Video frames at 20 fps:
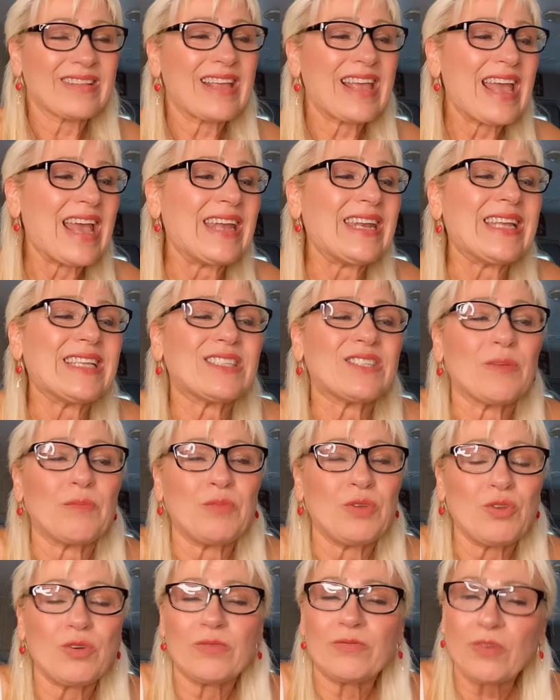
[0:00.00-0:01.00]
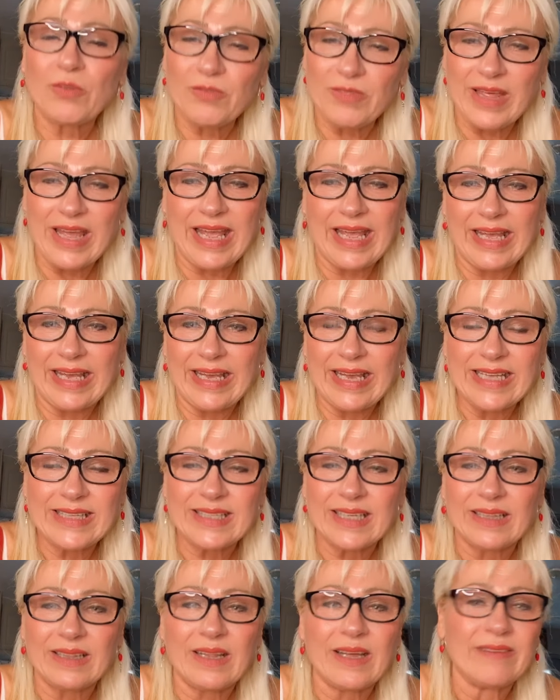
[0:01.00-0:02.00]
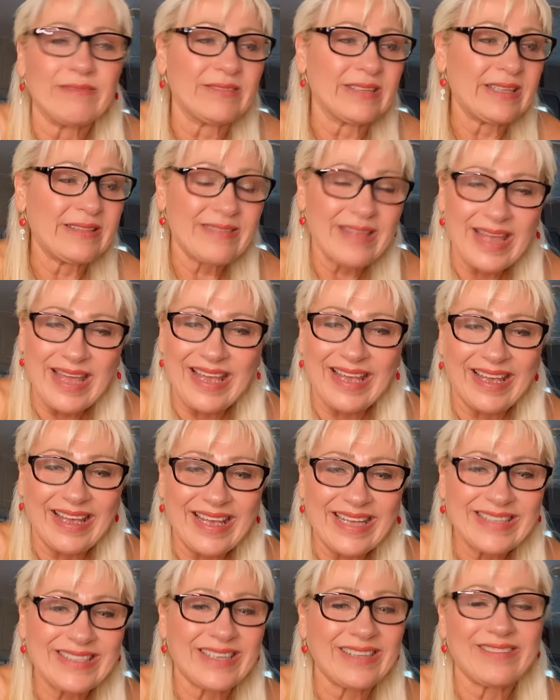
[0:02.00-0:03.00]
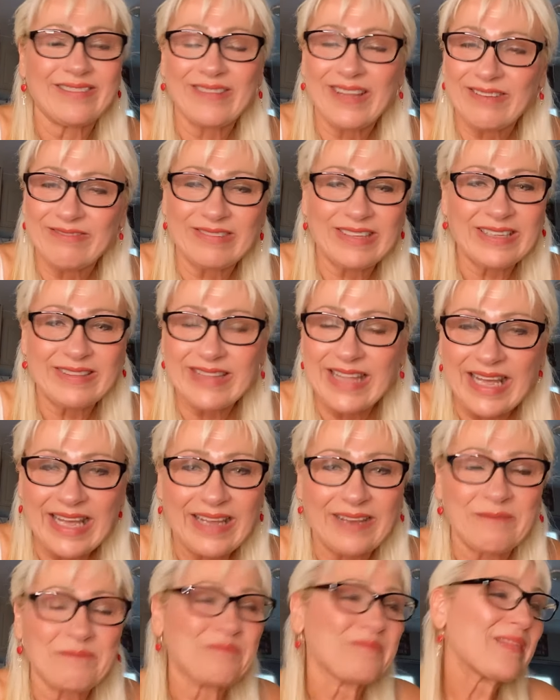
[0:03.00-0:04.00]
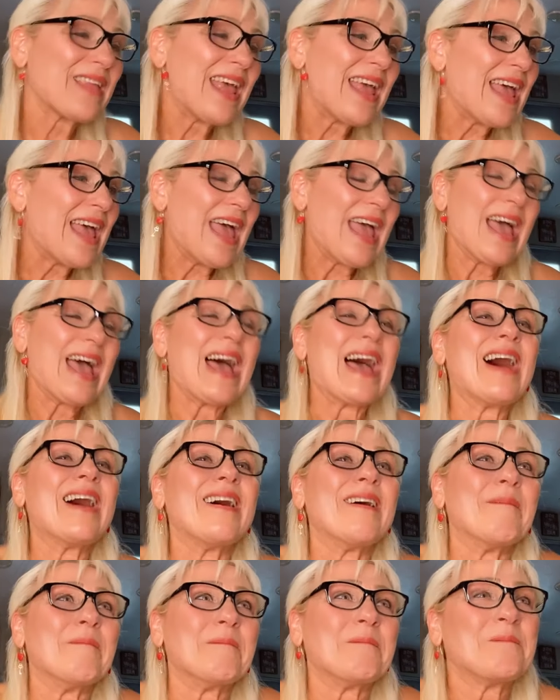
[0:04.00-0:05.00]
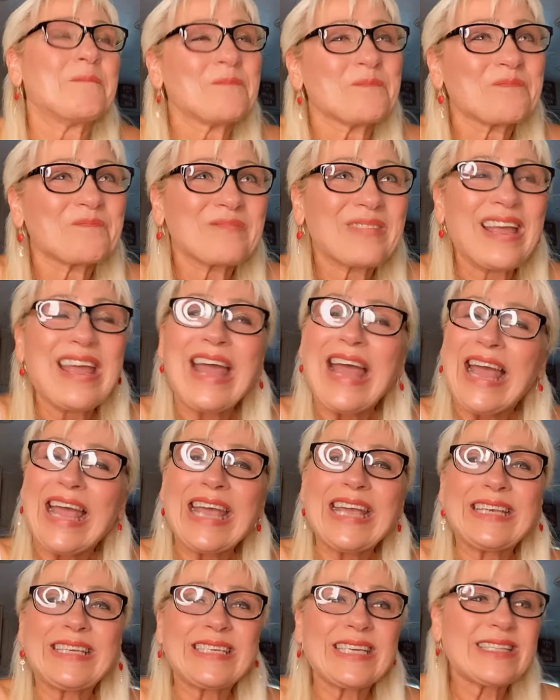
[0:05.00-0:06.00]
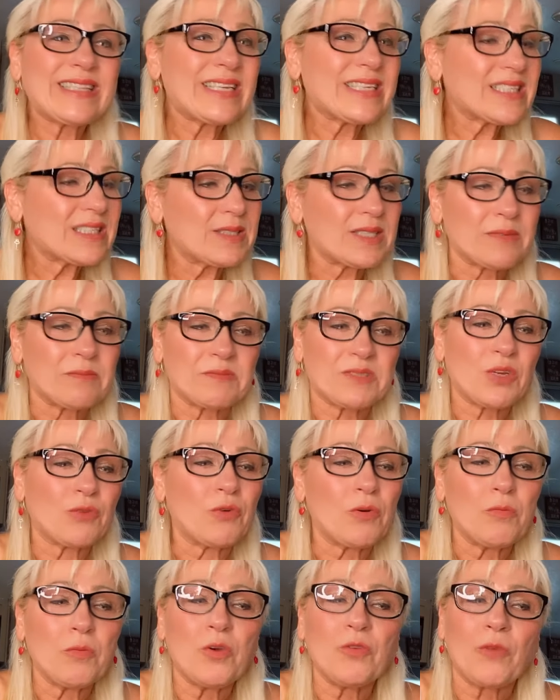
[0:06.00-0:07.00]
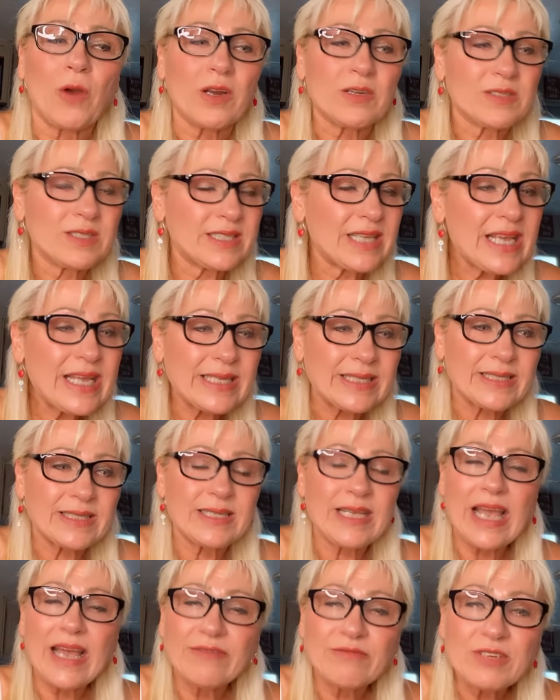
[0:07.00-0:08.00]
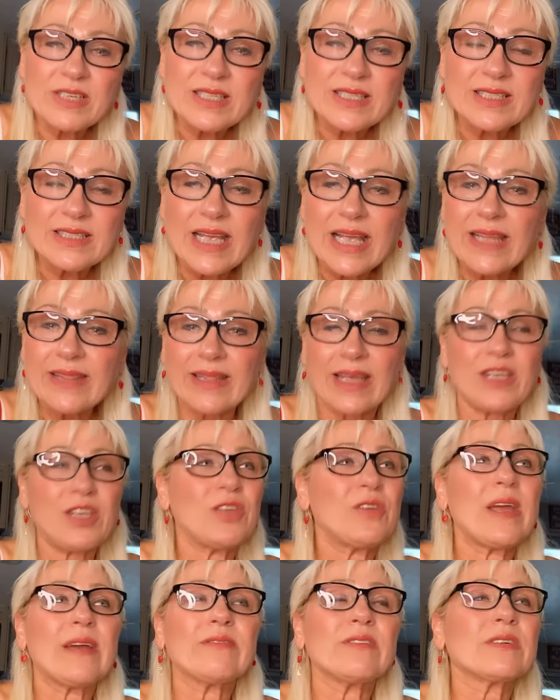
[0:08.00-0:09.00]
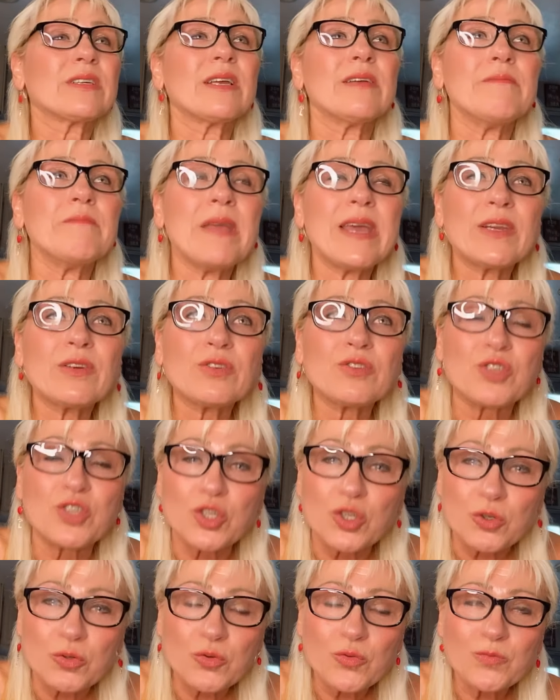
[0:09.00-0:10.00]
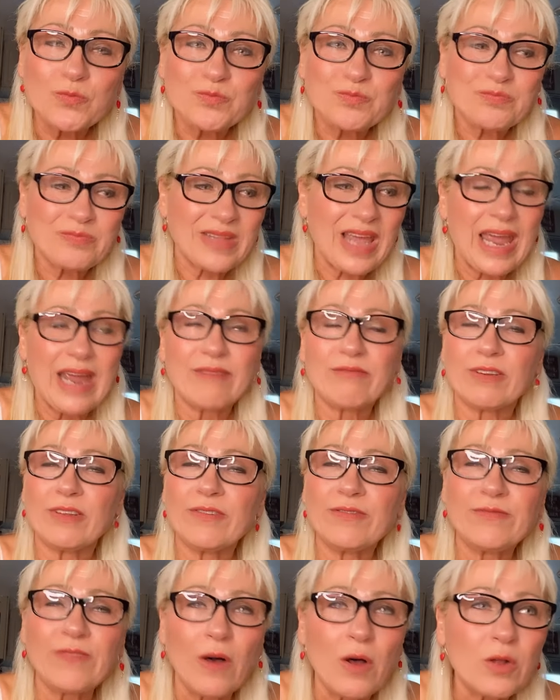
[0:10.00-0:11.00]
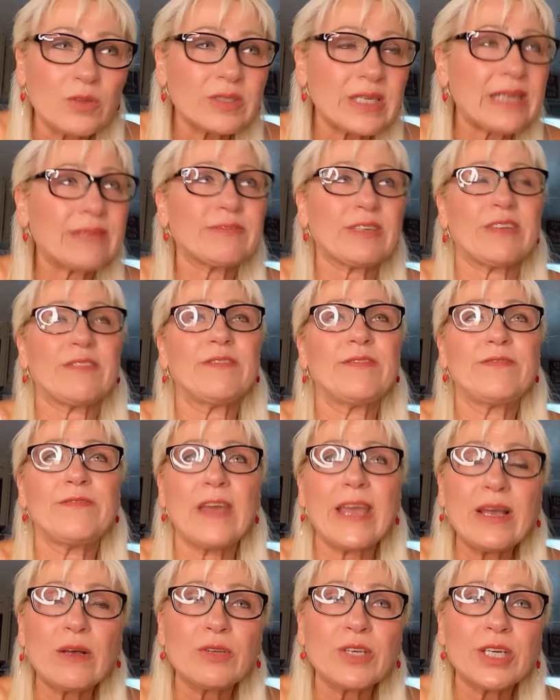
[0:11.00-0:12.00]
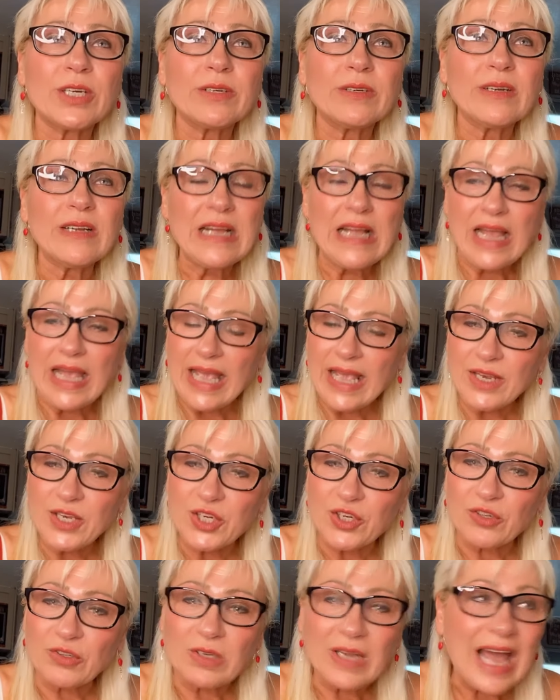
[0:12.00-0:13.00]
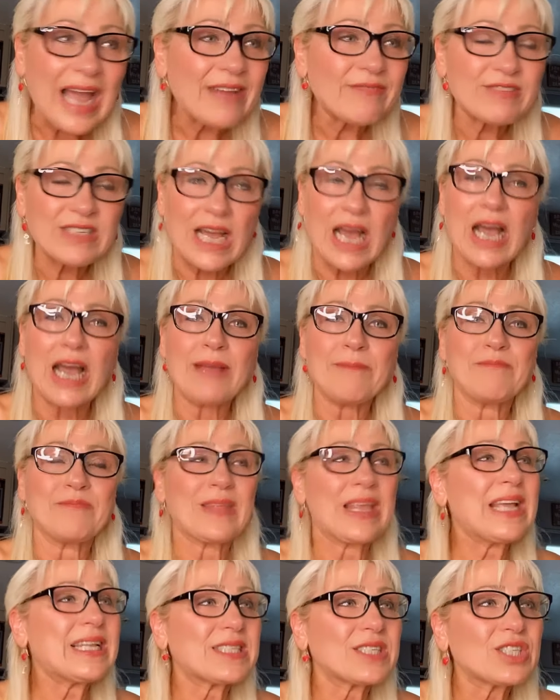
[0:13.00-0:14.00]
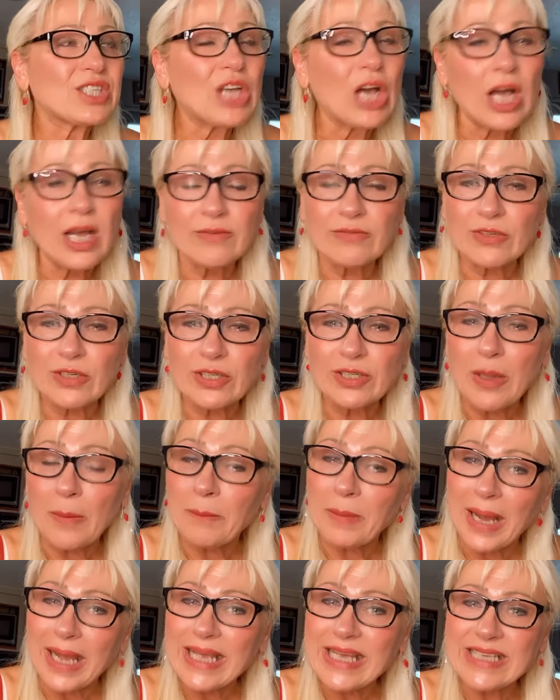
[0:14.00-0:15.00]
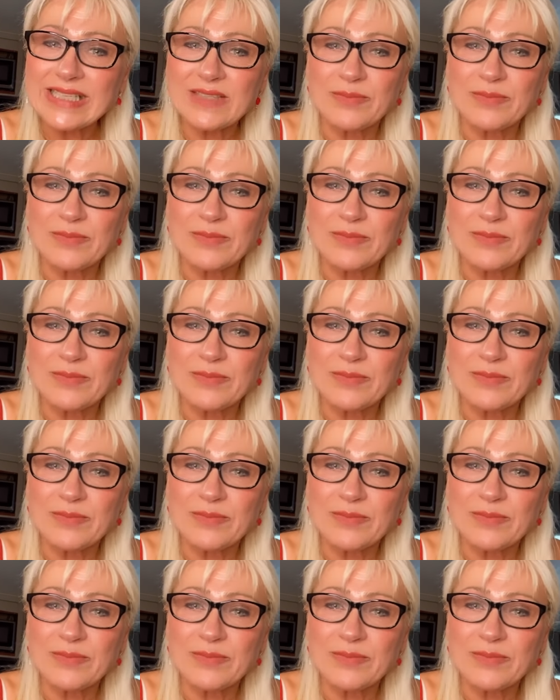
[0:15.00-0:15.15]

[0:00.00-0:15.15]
And it's a beautiful thing. It's a lovely thing. It's a lovely thing. Um, he did this to, to remove our sins. Every sin that you'd ever commit or do, every fault, every failure in your lifetime, it's covered by His